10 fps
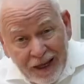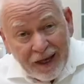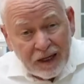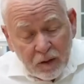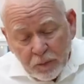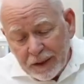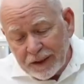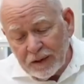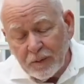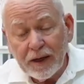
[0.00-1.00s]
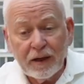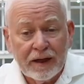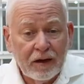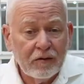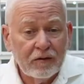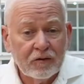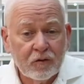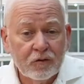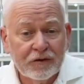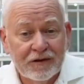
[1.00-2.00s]
complain about how the
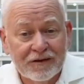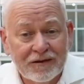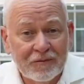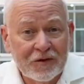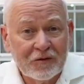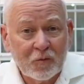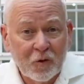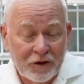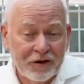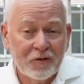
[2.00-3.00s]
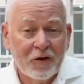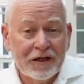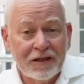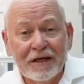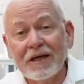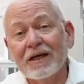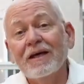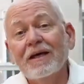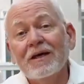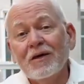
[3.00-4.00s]
school system isn't working the way you like it,
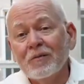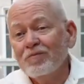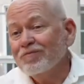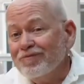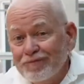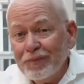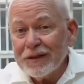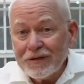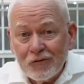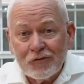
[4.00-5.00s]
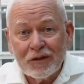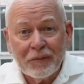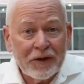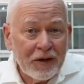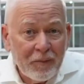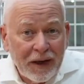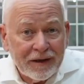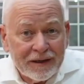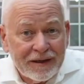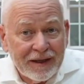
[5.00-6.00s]
but do something
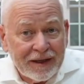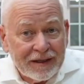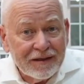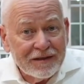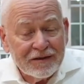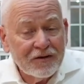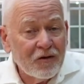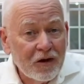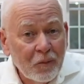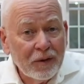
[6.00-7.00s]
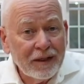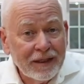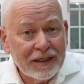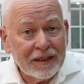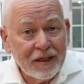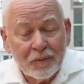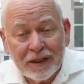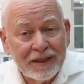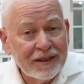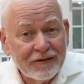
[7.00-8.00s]
about it then. Just don't complain.
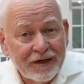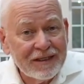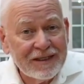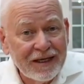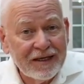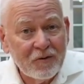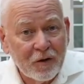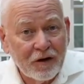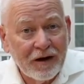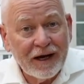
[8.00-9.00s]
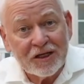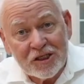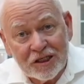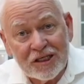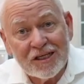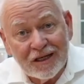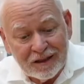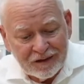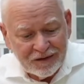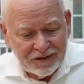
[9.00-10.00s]
Complaining never gets you anywhere. Action
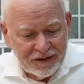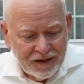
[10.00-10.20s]
does.